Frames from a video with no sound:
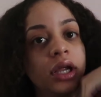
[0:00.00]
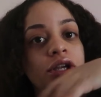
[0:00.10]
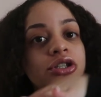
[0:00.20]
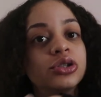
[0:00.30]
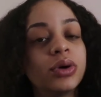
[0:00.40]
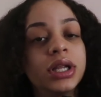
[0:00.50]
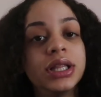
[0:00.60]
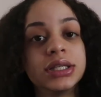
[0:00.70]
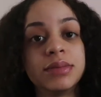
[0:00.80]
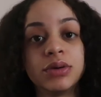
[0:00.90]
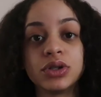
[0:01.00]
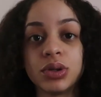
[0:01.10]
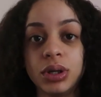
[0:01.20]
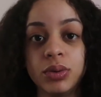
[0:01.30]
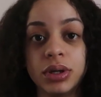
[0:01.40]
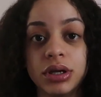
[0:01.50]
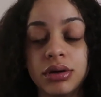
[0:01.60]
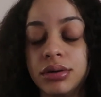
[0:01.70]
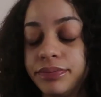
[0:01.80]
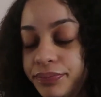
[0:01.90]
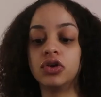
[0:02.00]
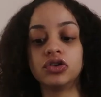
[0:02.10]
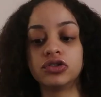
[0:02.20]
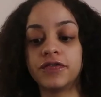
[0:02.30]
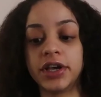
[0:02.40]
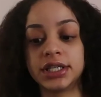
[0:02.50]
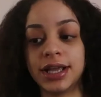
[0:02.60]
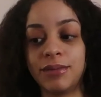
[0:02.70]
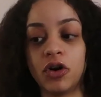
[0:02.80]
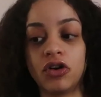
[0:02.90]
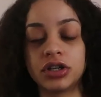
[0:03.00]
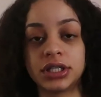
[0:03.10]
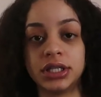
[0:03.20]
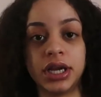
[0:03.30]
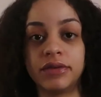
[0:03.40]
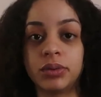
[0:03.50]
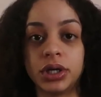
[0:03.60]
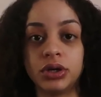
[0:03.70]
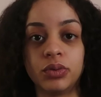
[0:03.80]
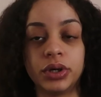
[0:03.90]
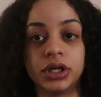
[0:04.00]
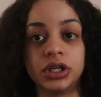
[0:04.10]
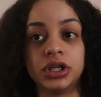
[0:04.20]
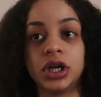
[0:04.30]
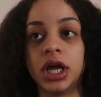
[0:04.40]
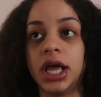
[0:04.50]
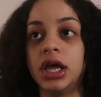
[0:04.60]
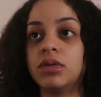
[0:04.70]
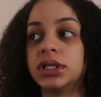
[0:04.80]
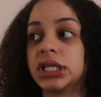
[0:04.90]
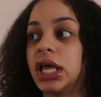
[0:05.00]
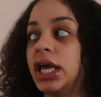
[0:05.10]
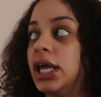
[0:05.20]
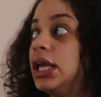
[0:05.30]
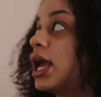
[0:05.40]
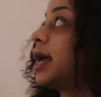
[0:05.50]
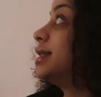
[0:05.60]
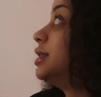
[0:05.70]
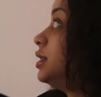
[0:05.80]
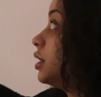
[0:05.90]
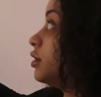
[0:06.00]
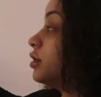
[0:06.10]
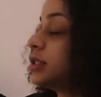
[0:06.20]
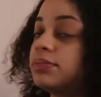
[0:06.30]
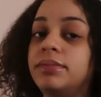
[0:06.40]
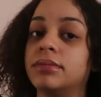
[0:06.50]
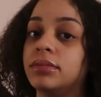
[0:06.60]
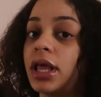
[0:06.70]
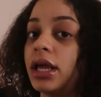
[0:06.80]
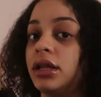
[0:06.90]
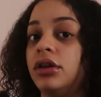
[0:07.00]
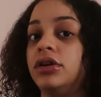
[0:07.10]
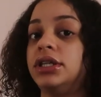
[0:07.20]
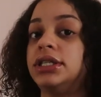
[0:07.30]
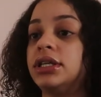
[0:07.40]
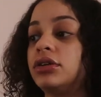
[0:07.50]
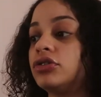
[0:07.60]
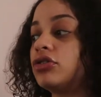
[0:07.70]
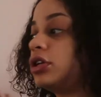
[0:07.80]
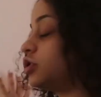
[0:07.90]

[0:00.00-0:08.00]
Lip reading: You're 20. This man was 21, y'all. Those FaceTime calls never went nowhere. It was like he had stickers, like literally stickers on